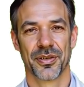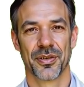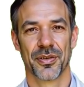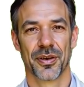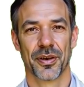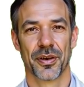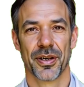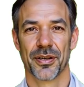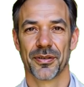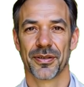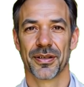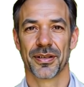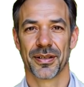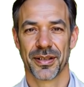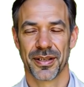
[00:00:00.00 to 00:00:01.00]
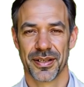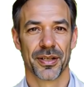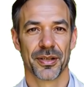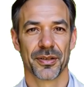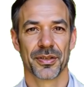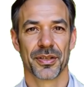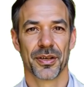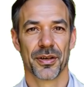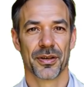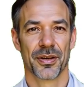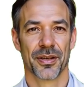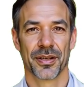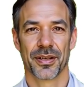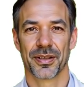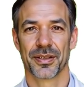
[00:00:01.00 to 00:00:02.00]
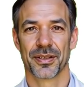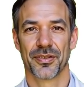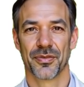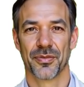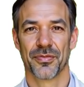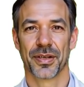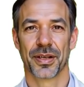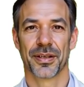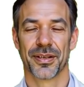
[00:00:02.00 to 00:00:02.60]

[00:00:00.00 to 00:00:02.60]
Strain and drink cold the next morning.